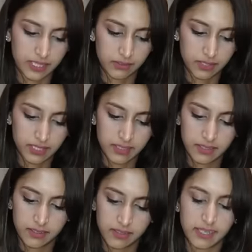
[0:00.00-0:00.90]
I don't think
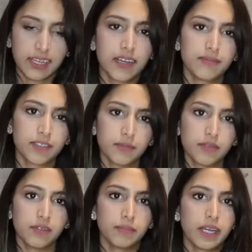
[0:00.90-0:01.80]
they're that
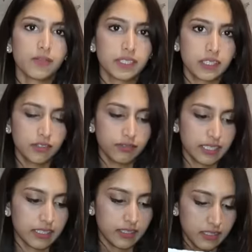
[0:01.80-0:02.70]
comfortable, but I obviously can't return